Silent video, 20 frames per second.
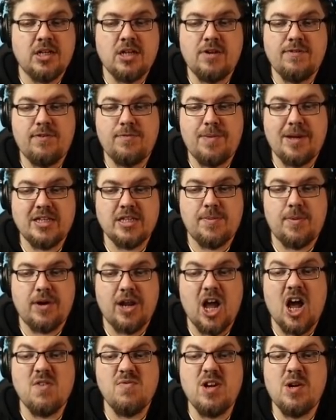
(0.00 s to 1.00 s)
I don't know if you've picked up
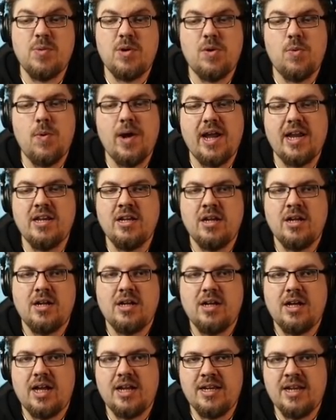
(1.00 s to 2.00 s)
on it. I really want to win.
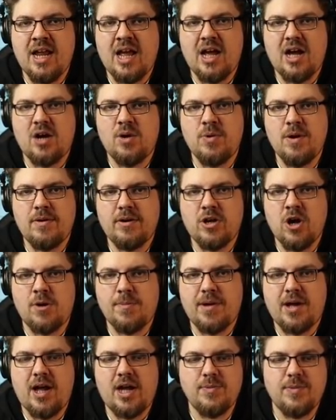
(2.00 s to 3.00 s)
And now we're a
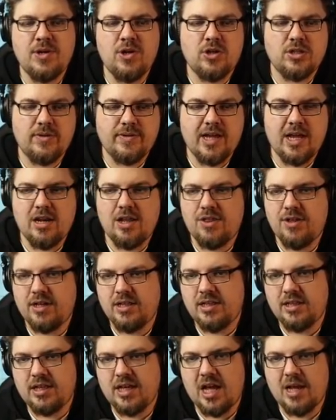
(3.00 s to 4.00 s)
goal behind. We're not doing
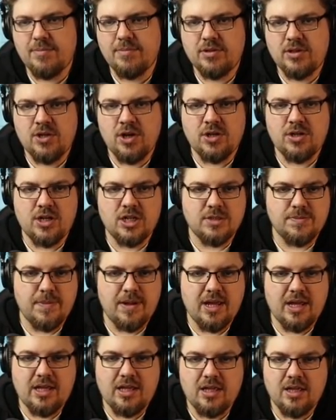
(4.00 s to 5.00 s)
anything in the game. Goodness
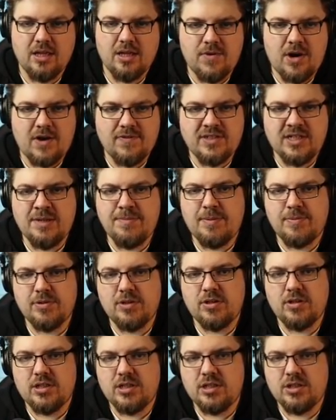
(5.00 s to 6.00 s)
me. Right, I've seen people
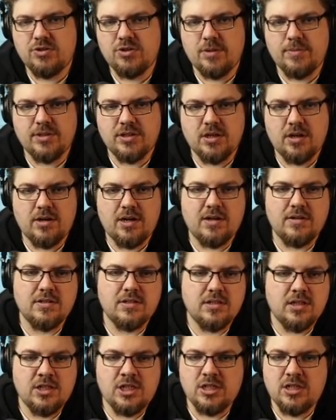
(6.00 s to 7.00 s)
do this in streamer
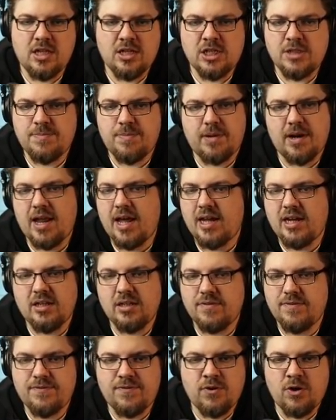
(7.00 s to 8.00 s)
showdowns. They just play
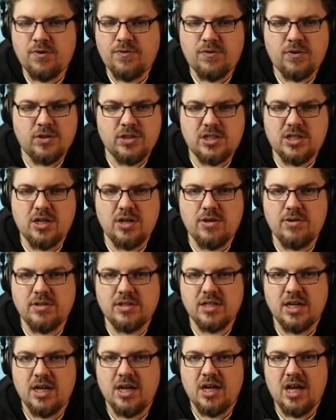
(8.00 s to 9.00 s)

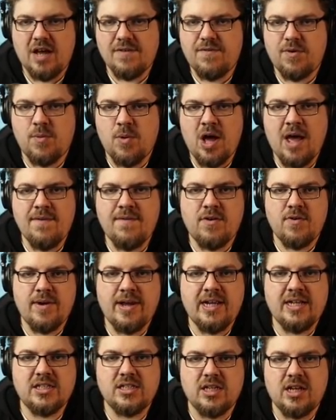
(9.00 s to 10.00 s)
4-4-2s. And for whatever
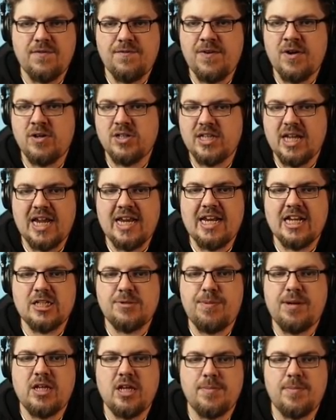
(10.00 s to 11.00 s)
reason, it feels
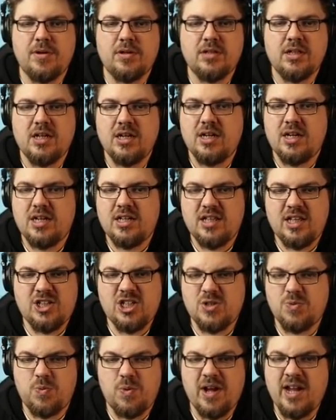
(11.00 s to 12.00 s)
inexplicable. They
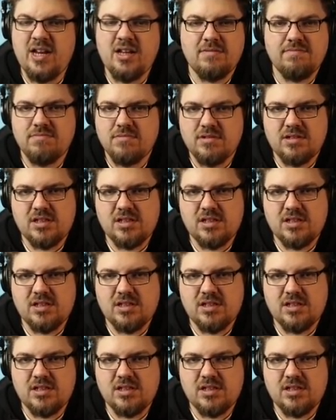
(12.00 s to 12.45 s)
just win.